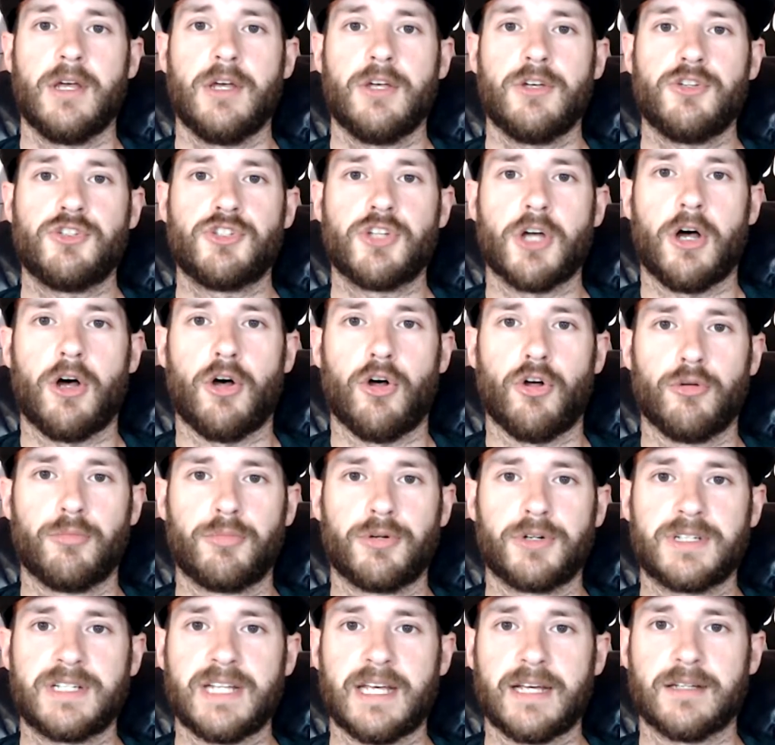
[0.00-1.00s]
You saw
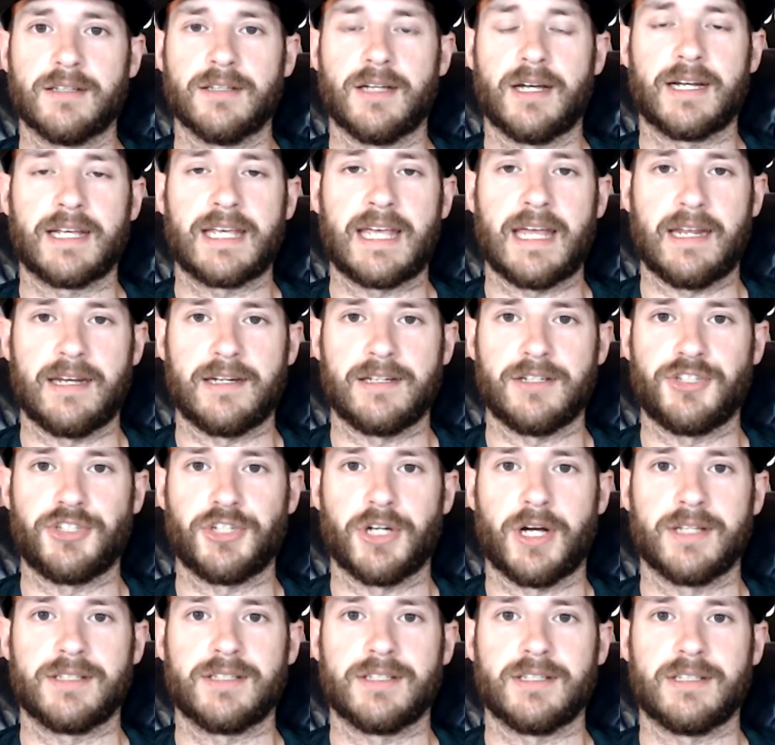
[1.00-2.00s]
Ulberg take a lot of Kennedy
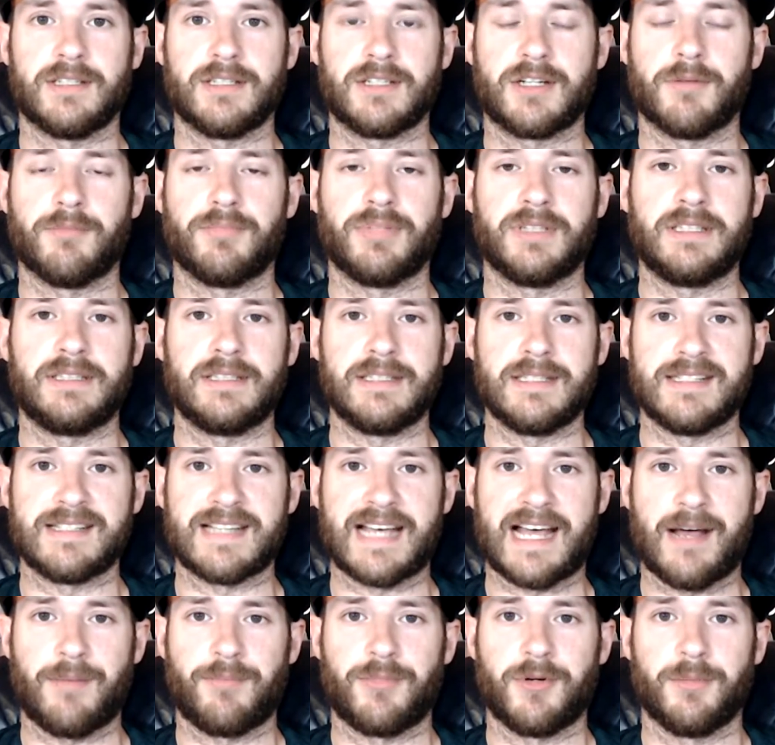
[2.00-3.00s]
shots and it completely
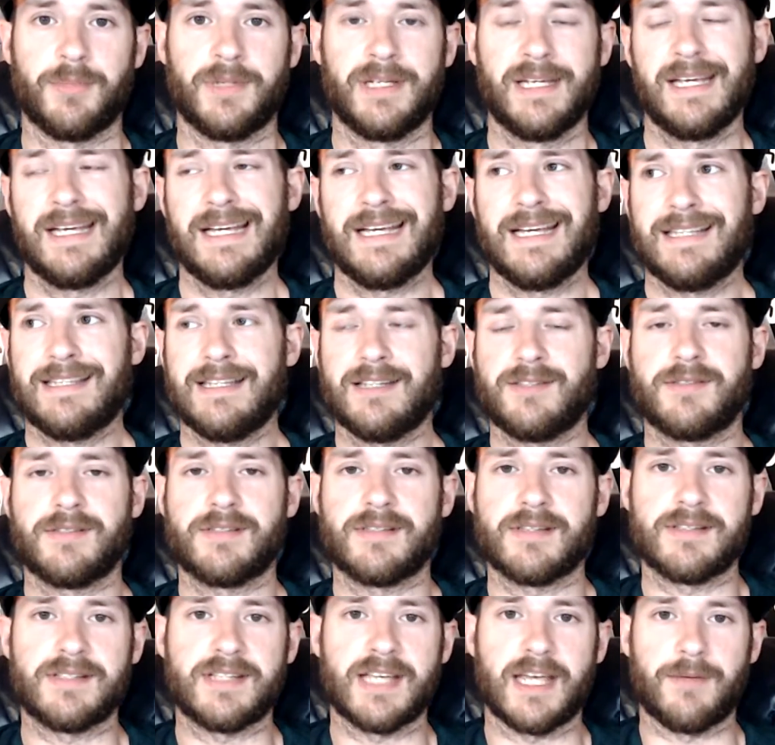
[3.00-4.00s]
zap him. This
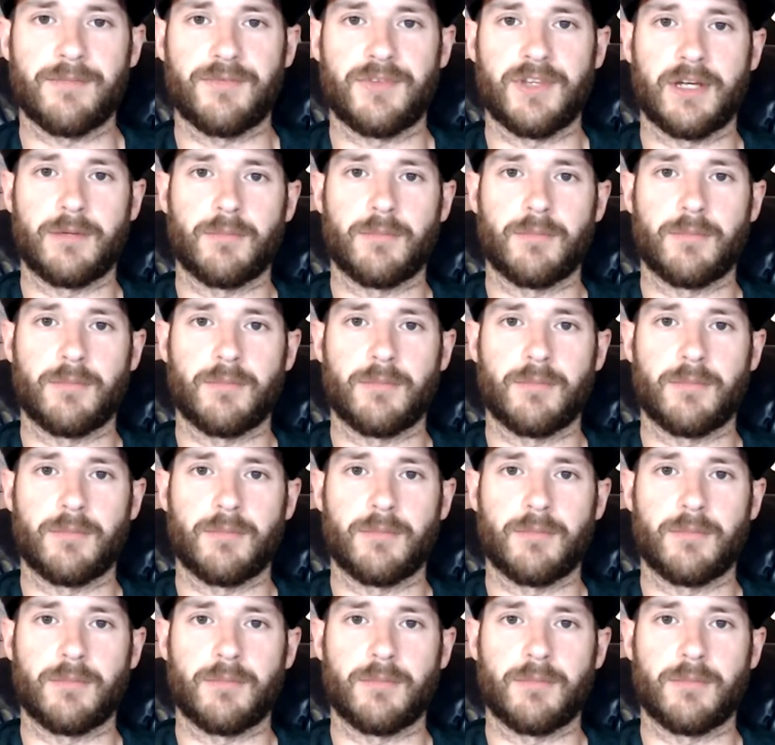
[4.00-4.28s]
is the same thing.